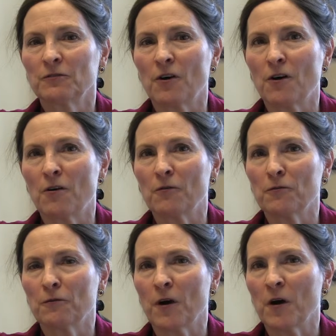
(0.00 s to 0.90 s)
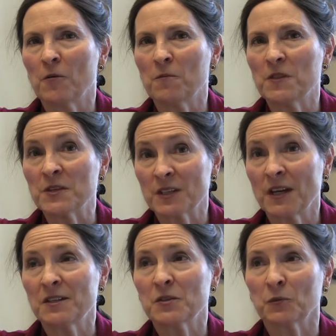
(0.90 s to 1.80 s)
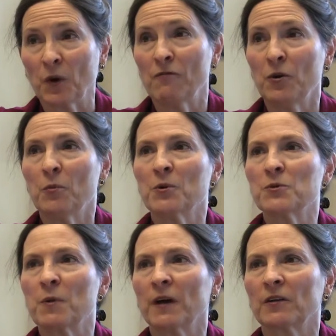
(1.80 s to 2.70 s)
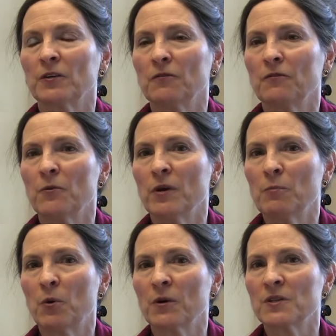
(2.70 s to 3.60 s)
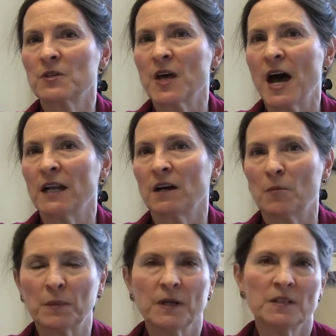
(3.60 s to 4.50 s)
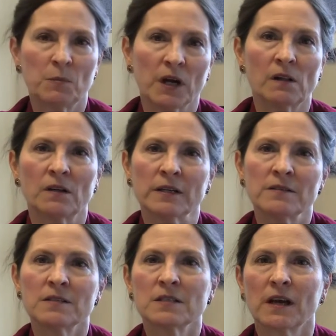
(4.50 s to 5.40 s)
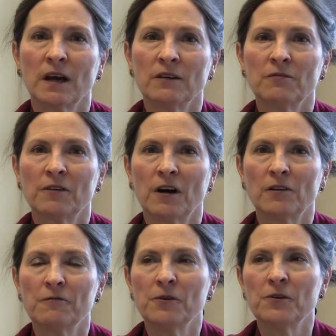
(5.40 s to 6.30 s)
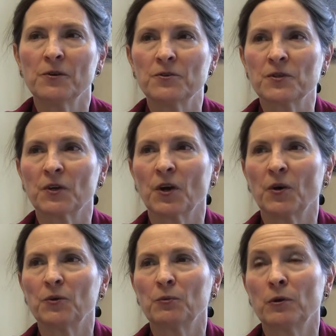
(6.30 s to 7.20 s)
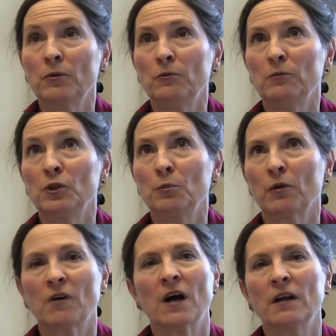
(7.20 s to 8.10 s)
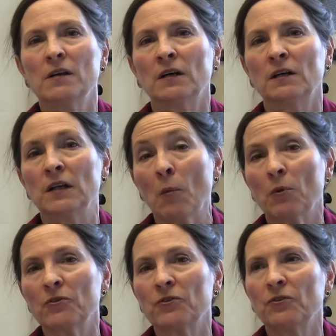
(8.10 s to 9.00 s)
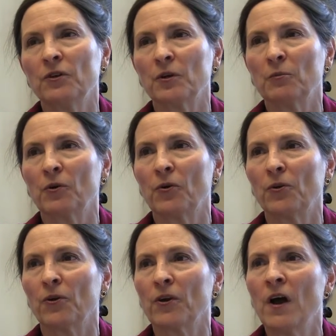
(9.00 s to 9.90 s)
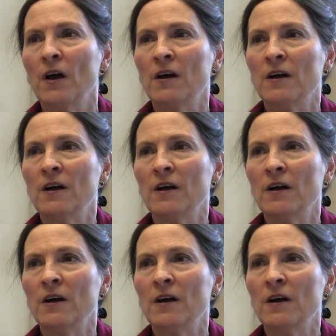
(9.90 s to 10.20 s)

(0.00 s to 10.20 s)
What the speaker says: of all, from the state's revenue perspective, the reports that companies, my clients, had to file a few years ago to provide numbers to the comptroller